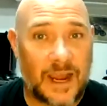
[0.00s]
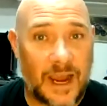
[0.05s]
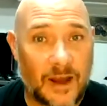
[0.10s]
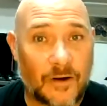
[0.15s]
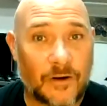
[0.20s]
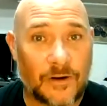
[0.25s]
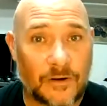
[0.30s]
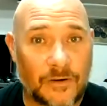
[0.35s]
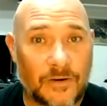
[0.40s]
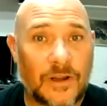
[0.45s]

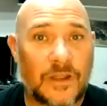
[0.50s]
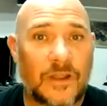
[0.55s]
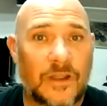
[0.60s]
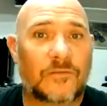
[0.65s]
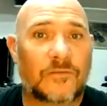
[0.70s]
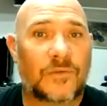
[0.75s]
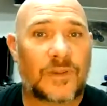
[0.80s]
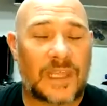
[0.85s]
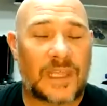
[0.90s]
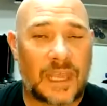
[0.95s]
error
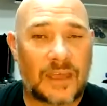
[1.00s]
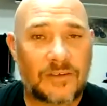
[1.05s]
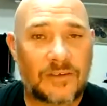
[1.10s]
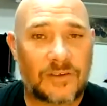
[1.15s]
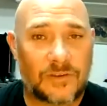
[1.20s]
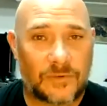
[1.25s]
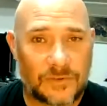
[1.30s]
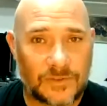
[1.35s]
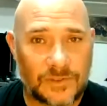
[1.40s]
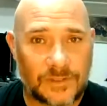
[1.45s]
for the end
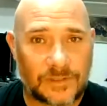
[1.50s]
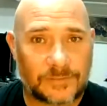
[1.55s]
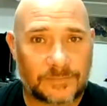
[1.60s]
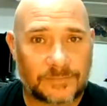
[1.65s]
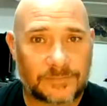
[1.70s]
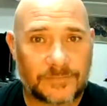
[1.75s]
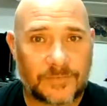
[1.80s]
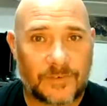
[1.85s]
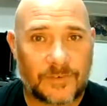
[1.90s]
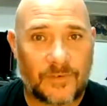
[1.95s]
user,
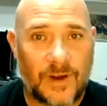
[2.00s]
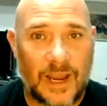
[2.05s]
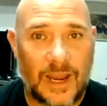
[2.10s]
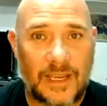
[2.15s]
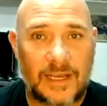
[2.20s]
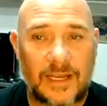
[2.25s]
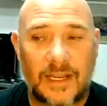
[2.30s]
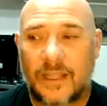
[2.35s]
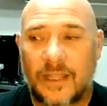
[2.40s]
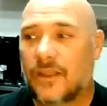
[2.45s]

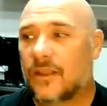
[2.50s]
right?